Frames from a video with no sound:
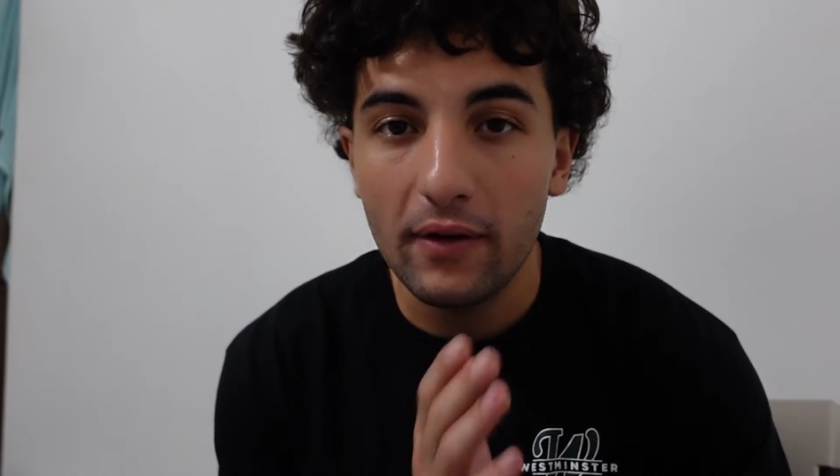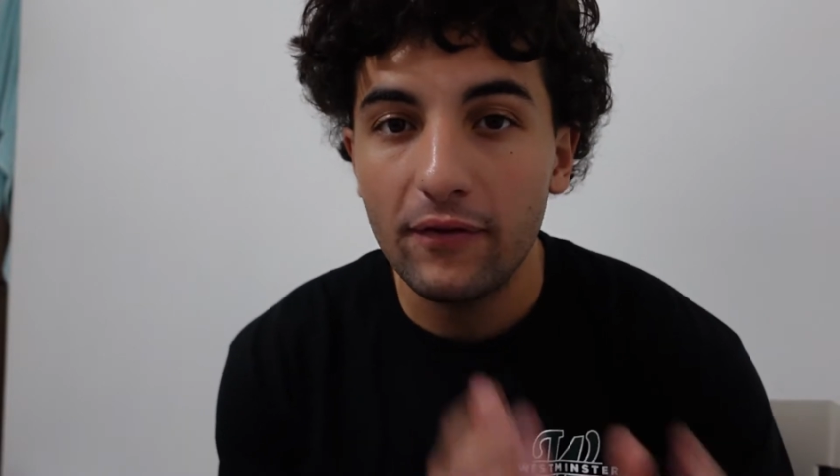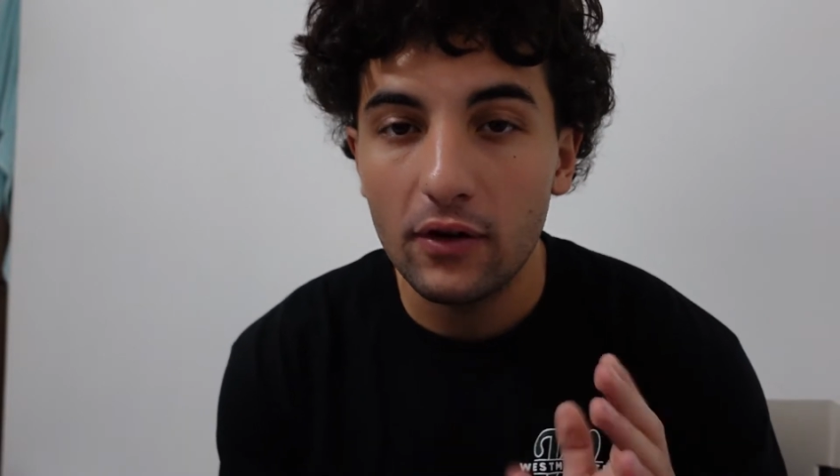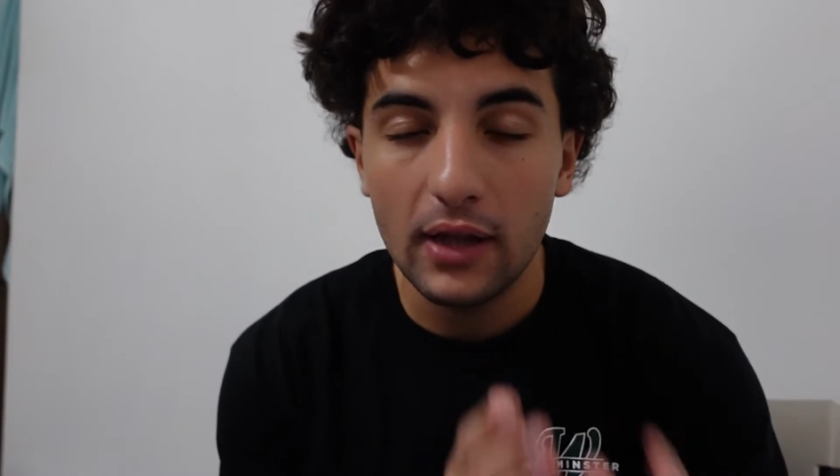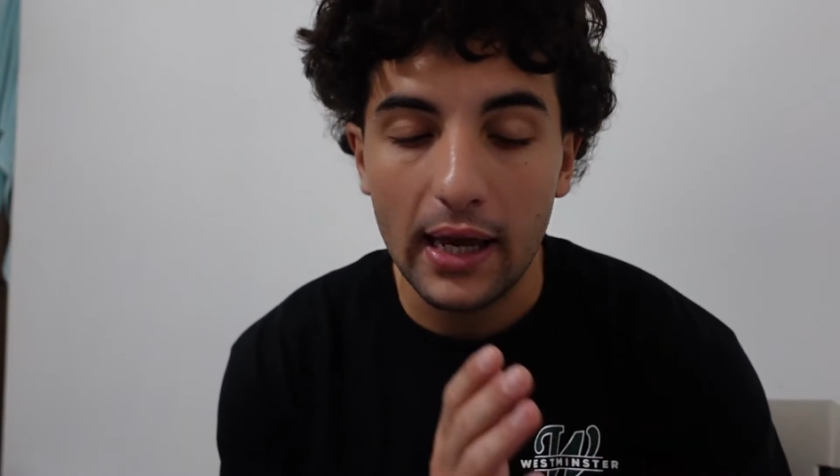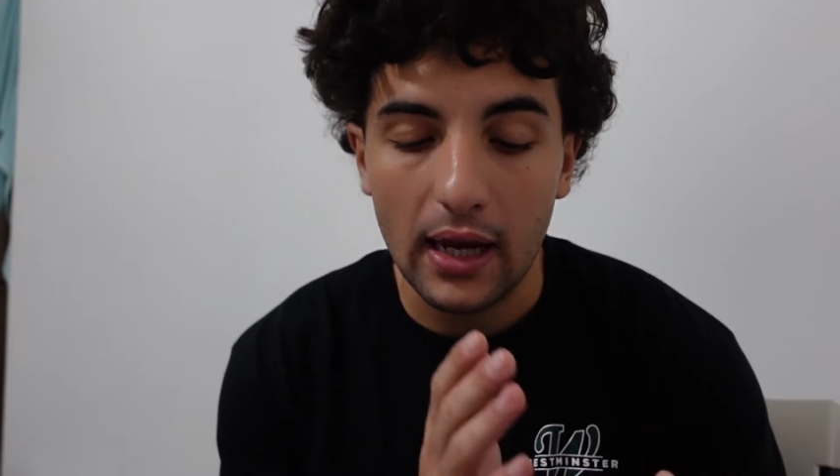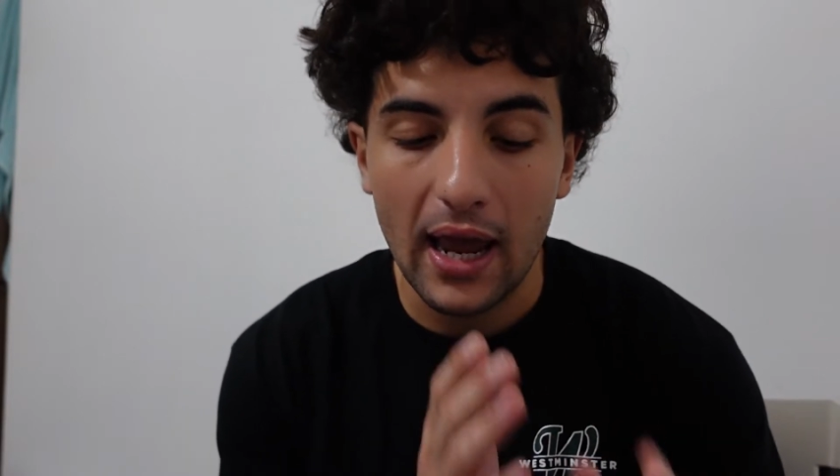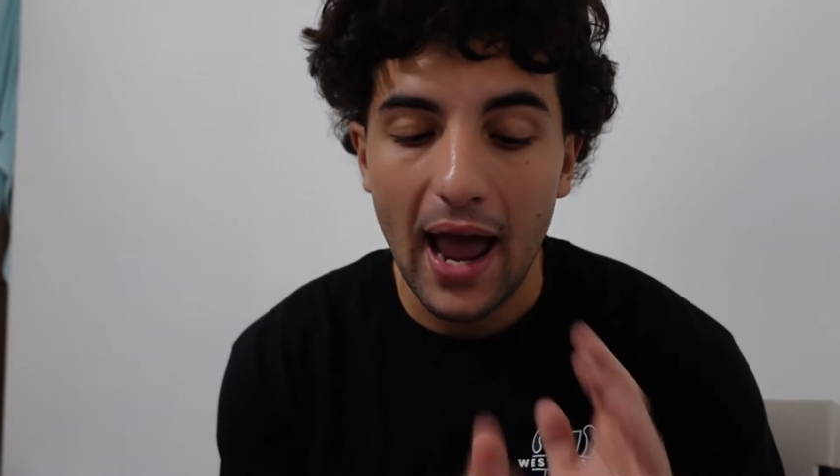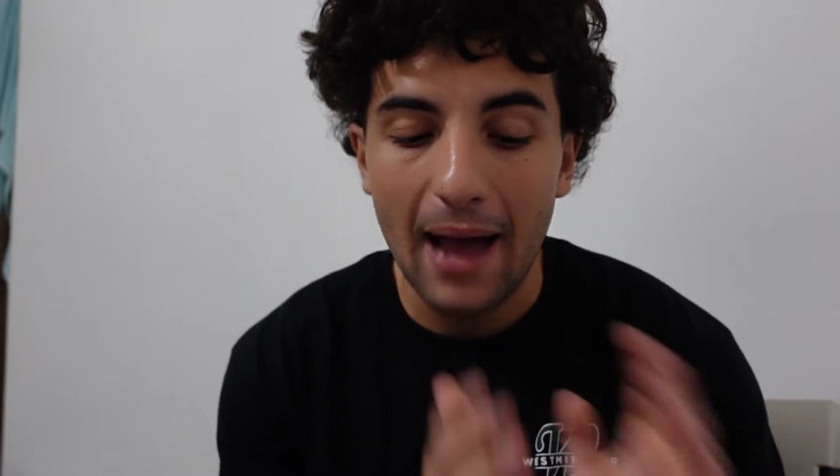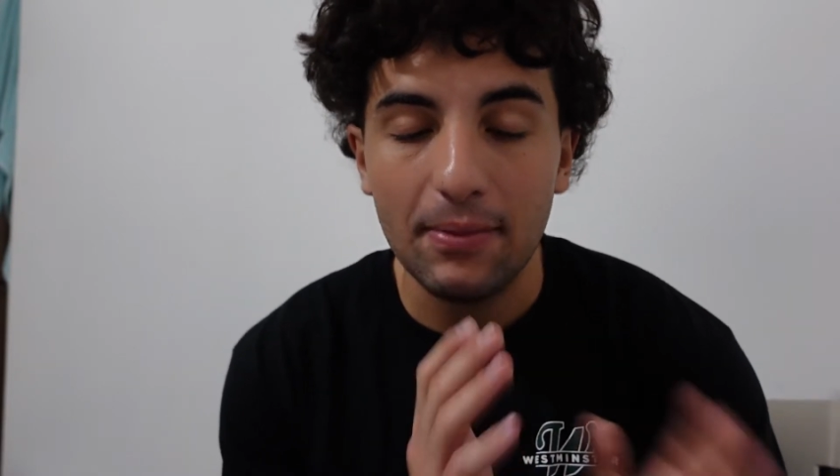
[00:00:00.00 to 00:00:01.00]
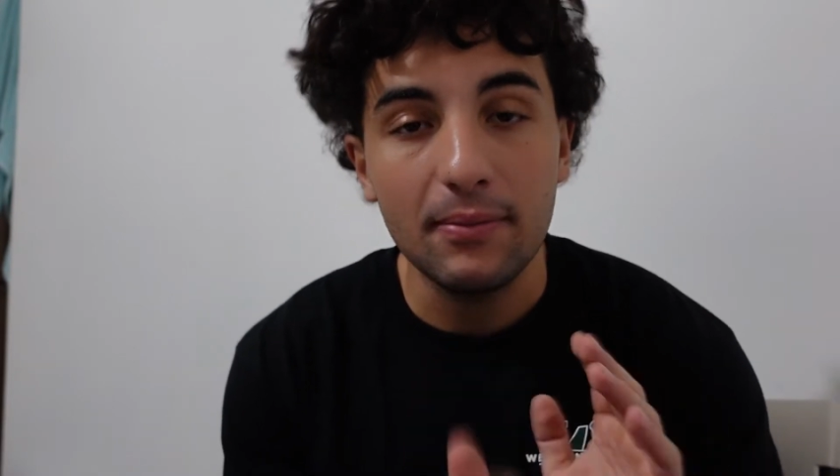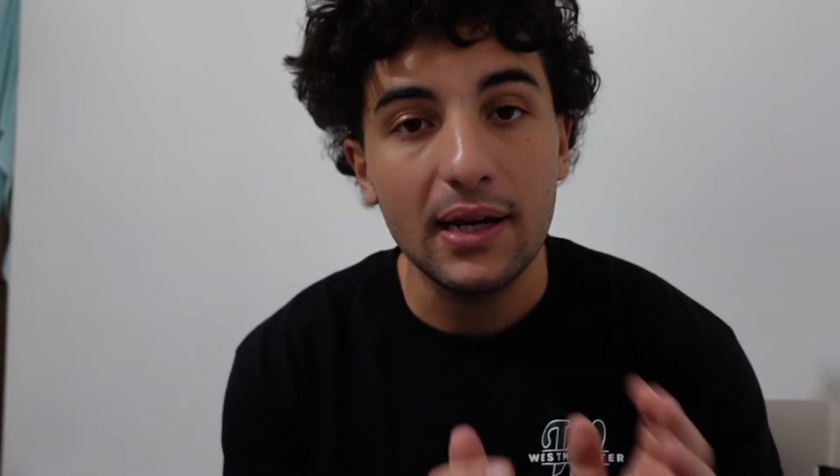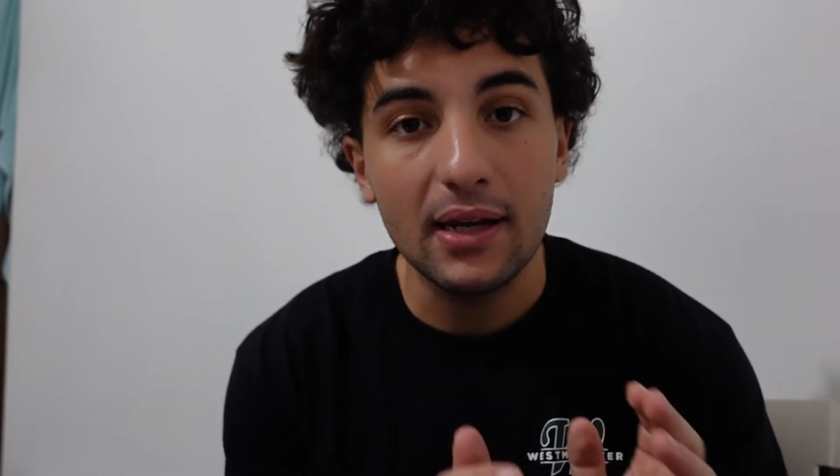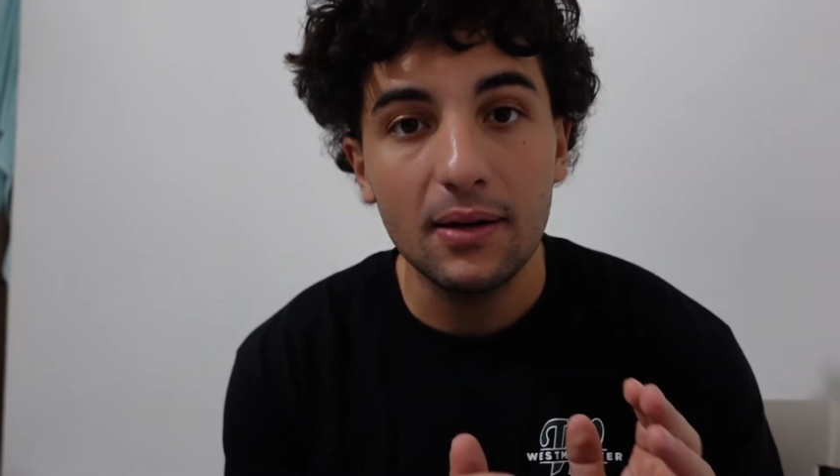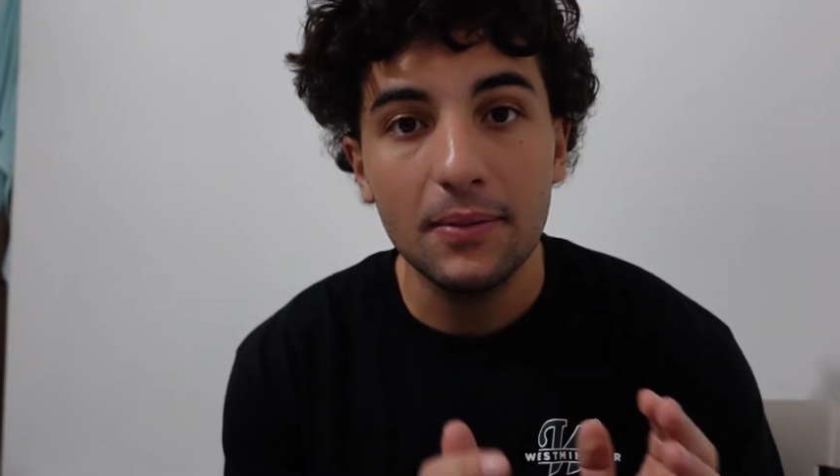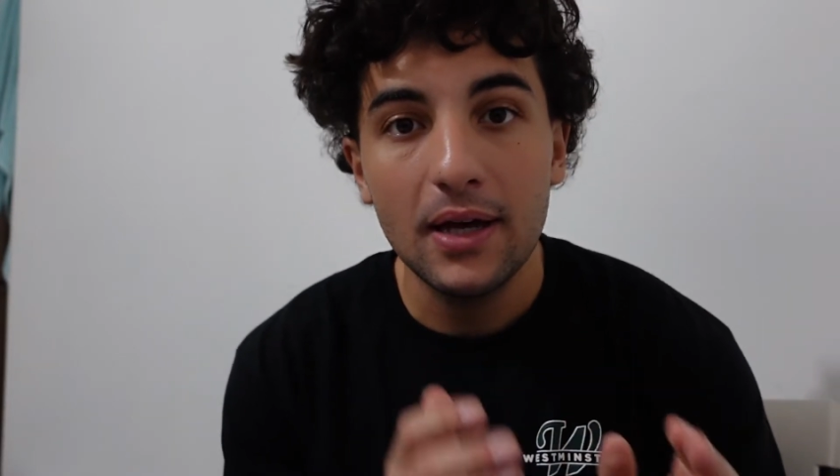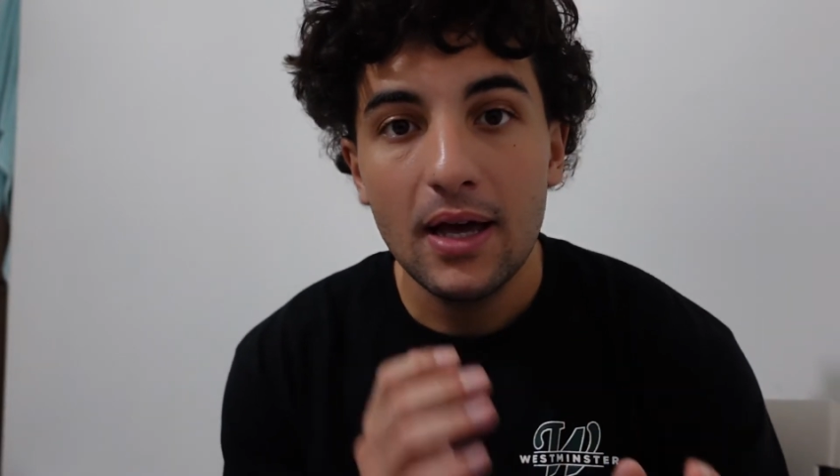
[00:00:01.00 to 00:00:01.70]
for like a happy medium,